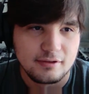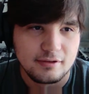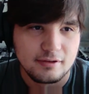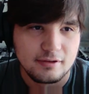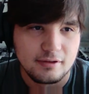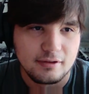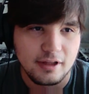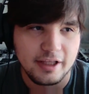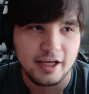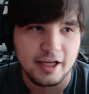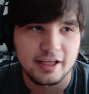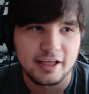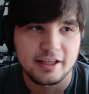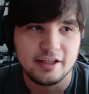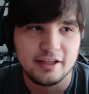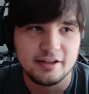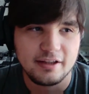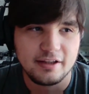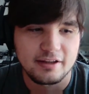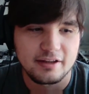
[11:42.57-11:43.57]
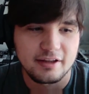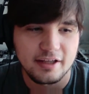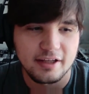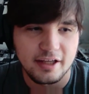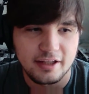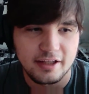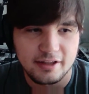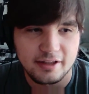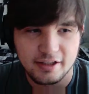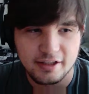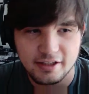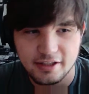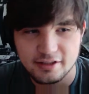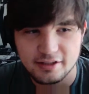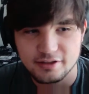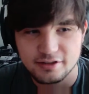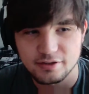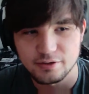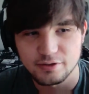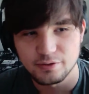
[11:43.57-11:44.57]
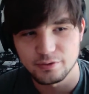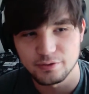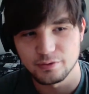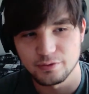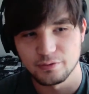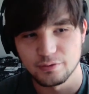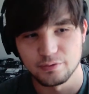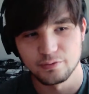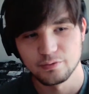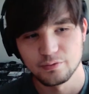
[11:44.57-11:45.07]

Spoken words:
Like I get that they need to